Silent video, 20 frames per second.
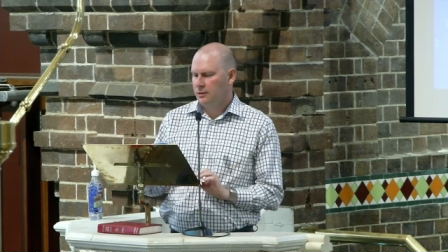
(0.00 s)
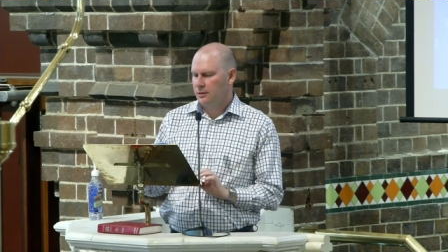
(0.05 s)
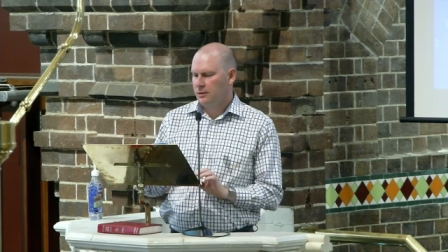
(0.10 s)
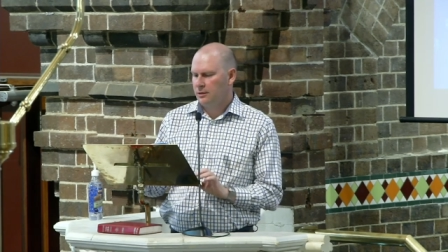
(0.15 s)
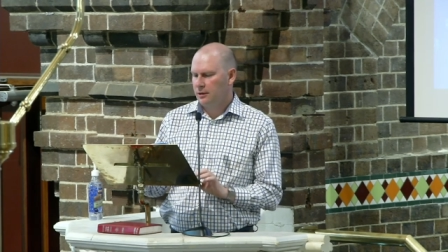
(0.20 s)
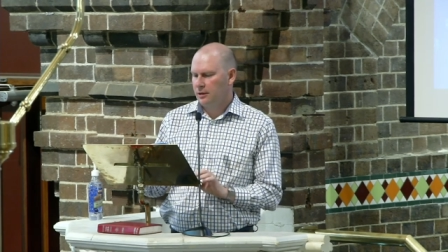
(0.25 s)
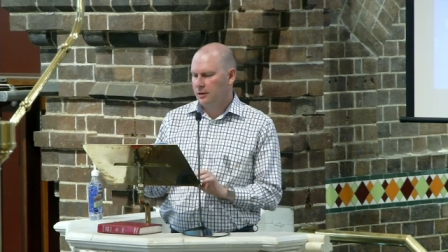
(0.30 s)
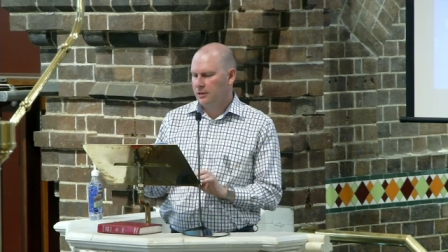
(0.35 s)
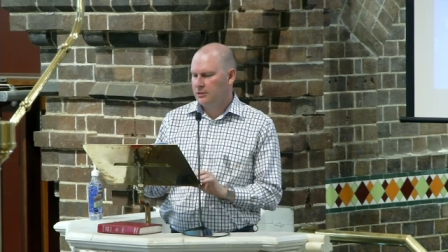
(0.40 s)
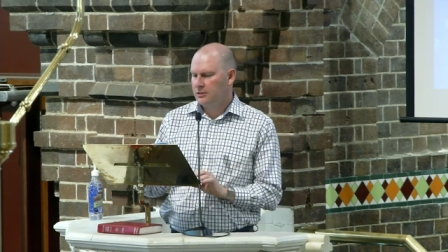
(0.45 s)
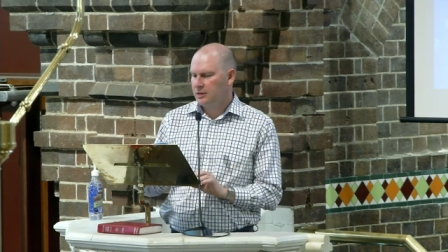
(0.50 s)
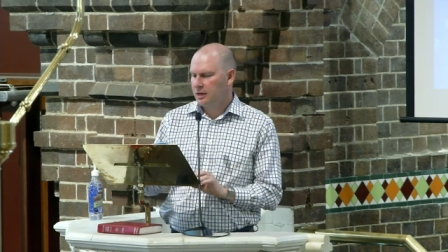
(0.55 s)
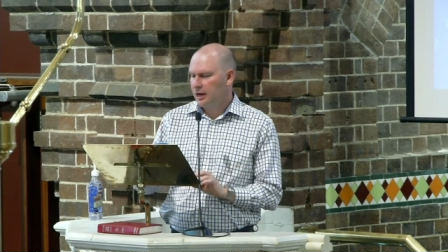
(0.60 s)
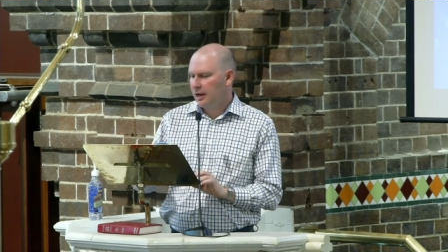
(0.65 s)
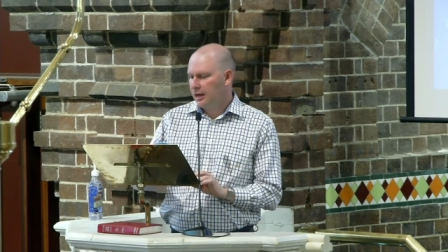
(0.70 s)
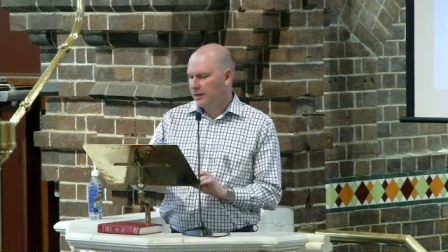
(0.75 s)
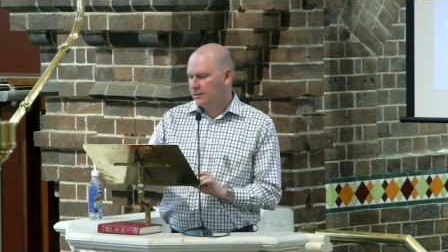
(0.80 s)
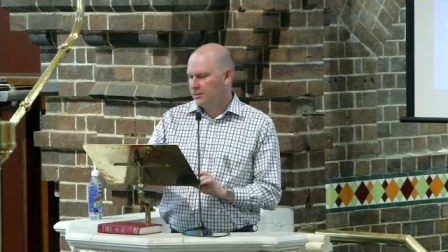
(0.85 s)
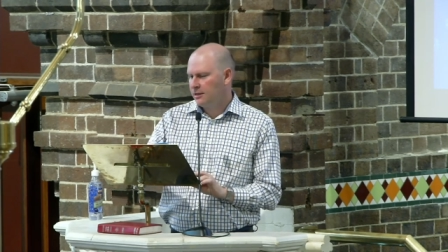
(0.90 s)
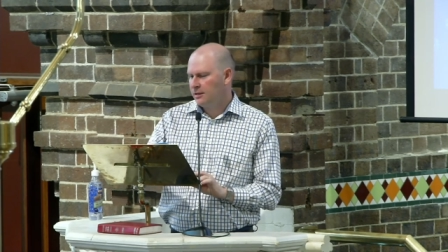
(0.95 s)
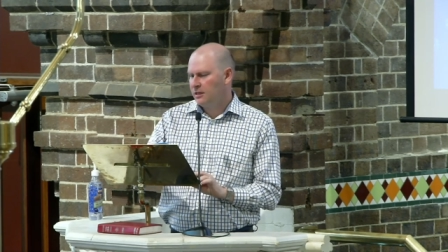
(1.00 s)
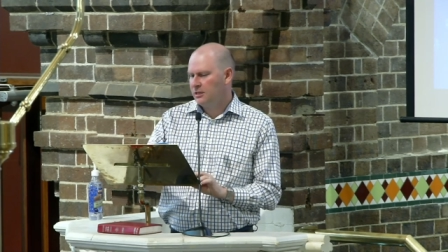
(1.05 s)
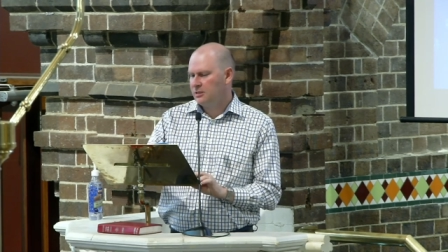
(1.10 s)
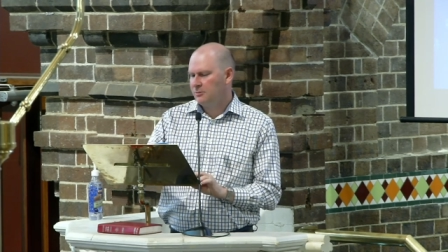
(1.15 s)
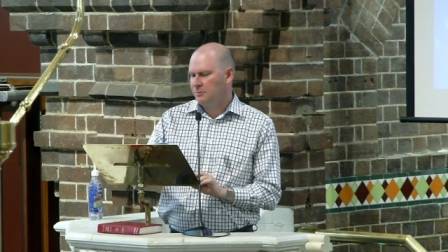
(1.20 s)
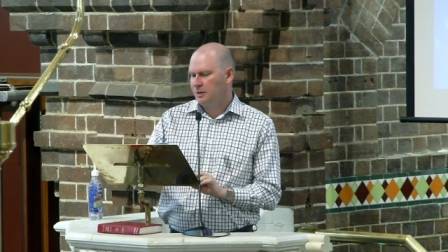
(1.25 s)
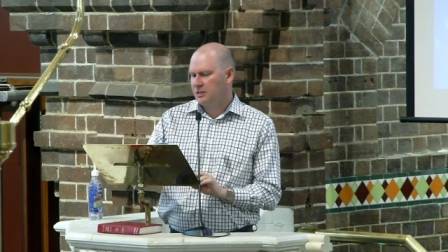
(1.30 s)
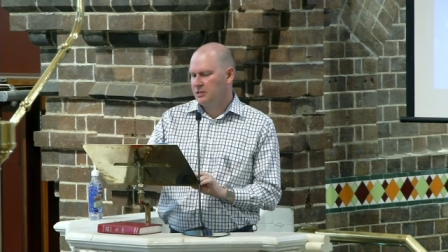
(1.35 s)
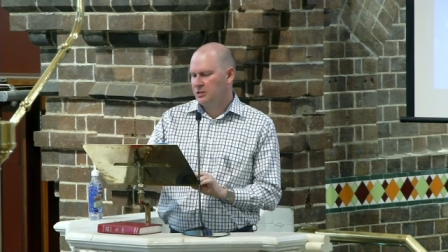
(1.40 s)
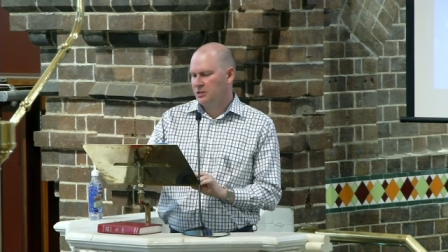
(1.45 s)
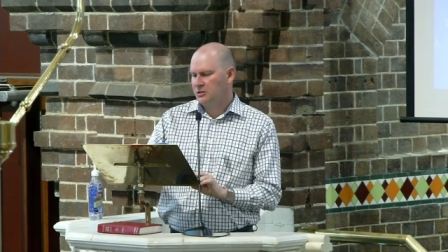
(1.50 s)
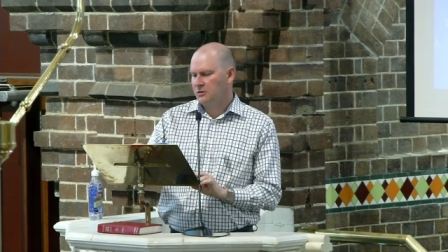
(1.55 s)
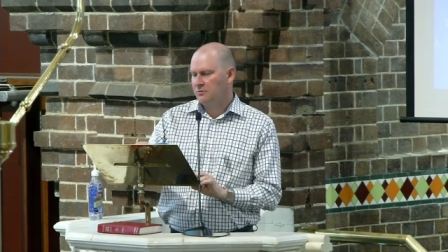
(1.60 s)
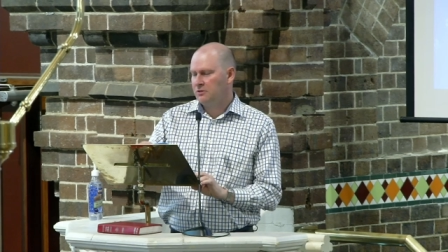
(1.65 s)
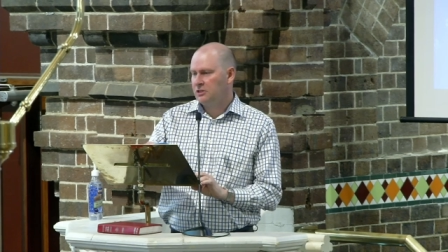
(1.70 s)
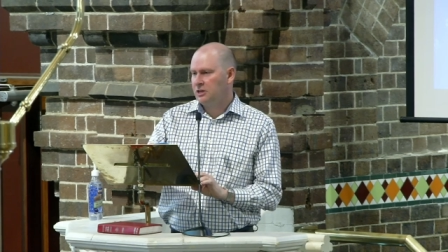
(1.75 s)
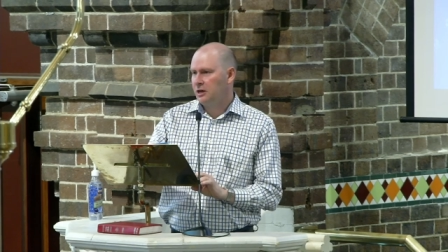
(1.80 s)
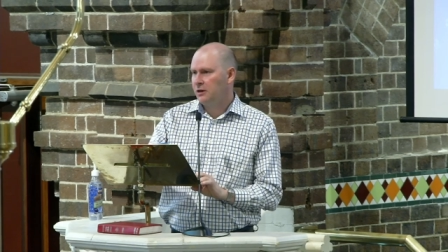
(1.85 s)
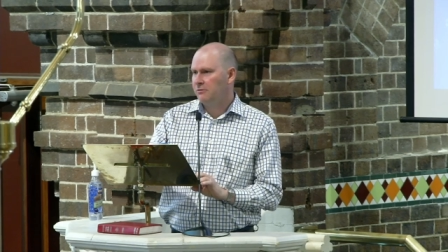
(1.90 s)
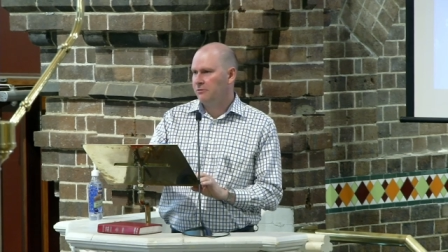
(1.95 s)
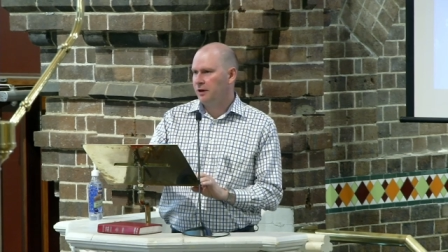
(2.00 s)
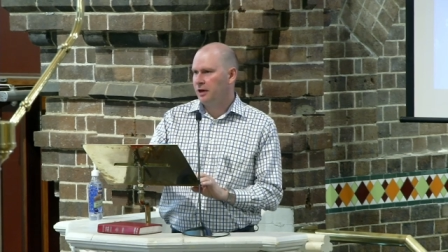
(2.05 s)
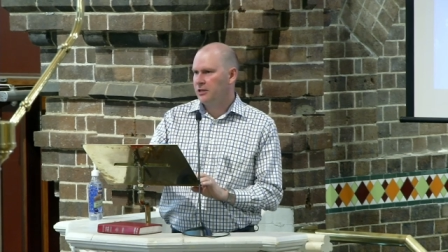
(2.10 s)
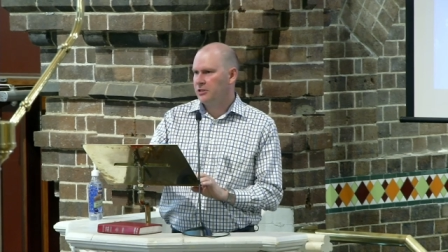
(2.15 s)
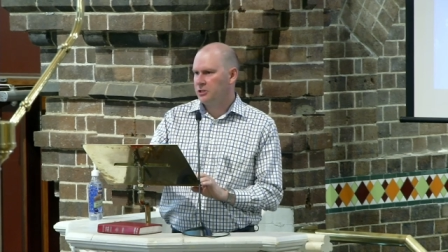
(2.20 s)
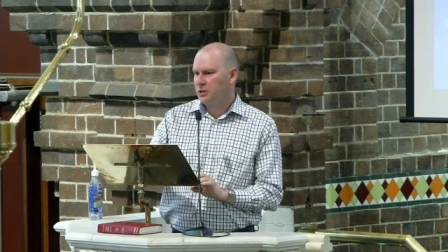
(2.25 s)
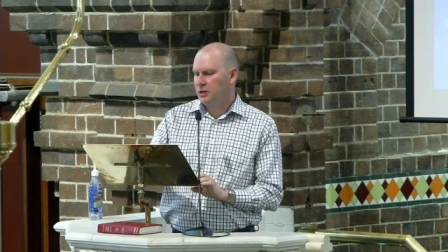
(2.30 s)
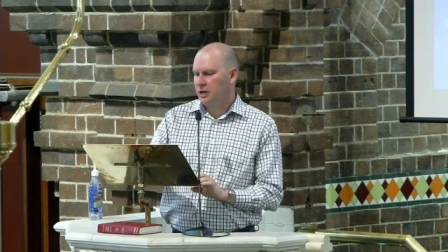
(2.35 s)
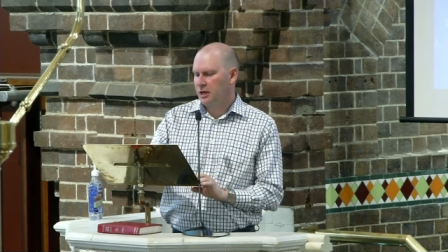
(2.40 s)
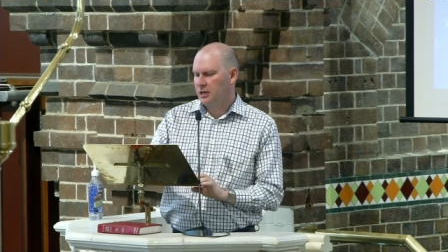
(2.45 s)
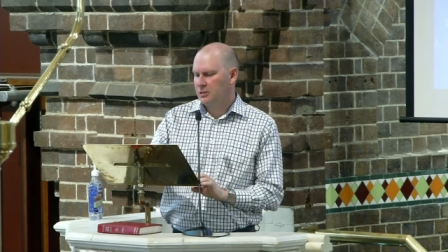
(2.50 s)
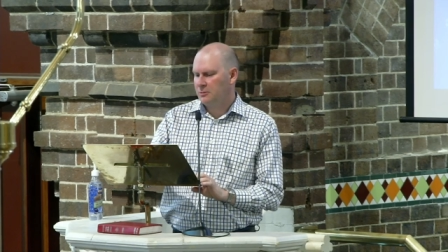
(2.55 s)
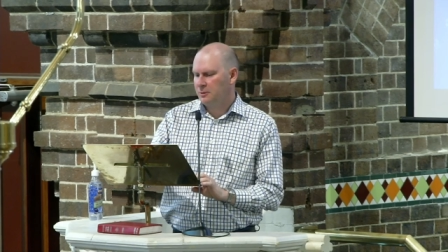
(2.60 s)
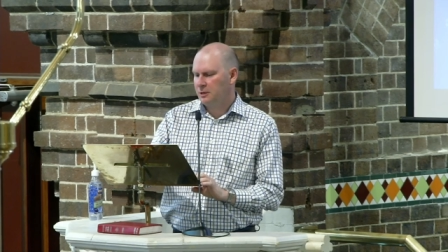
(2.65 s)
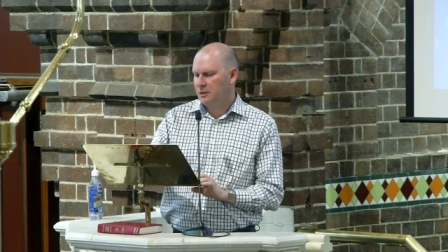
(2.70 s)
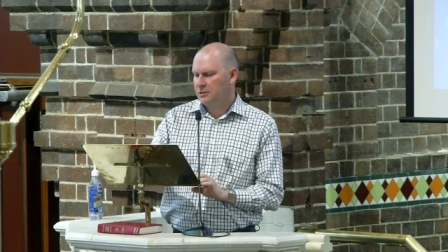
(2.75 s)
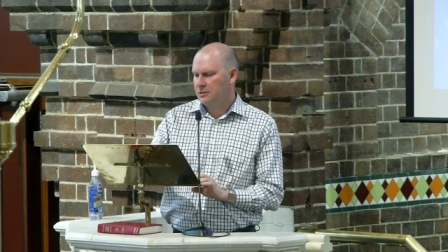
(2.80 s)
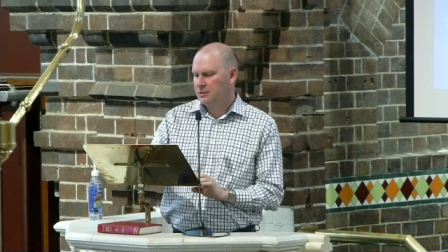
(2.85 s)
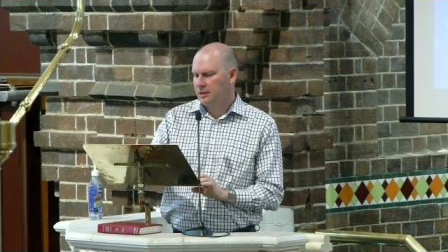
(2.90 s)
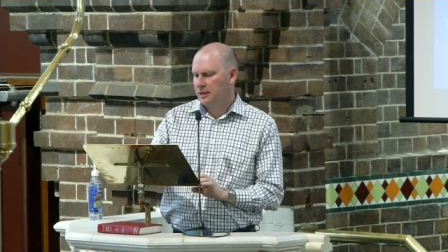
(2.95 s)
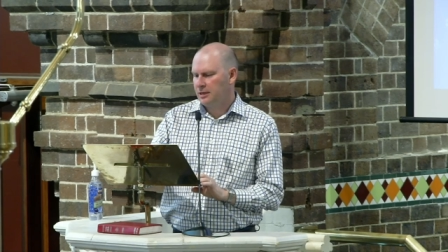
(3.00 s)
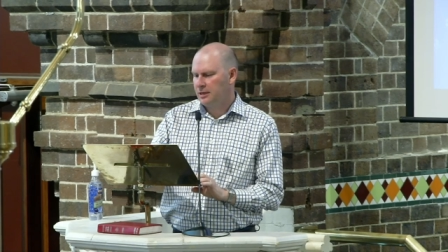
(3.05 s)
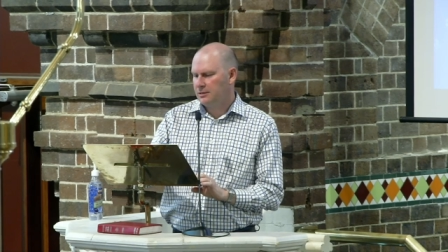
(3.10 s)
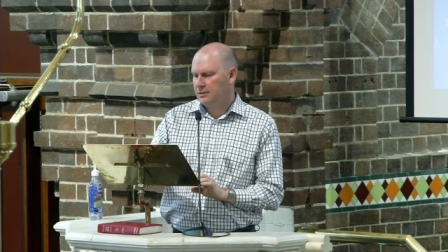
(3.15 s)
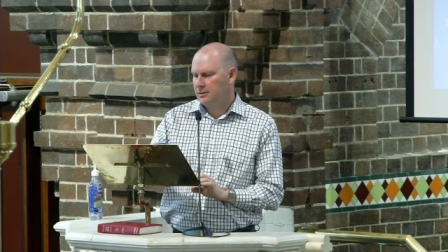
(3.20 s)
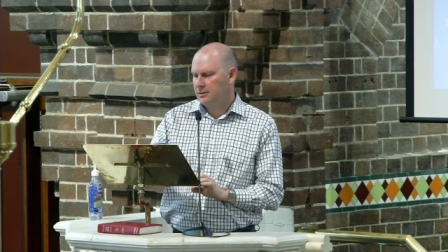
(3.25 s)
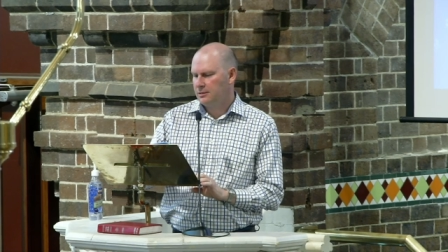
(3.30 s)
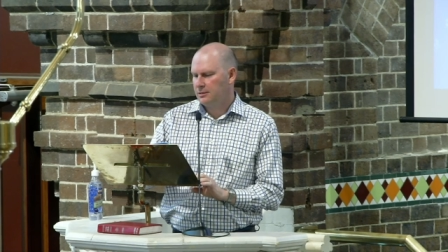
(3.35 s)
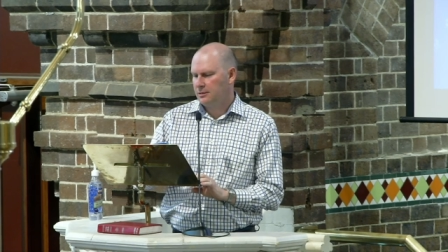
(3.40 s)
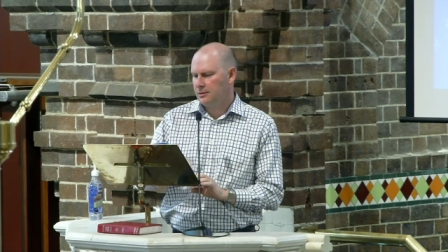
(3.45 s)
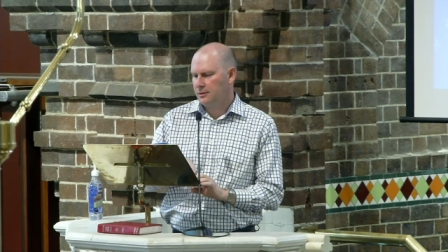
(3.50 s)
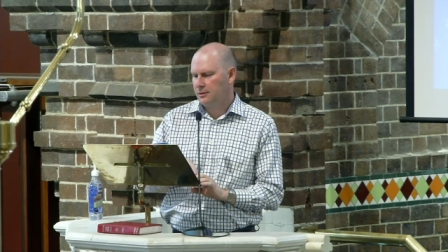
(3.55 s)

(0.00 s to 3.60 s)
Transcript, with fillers: it is to us that this message of salvation has been sent.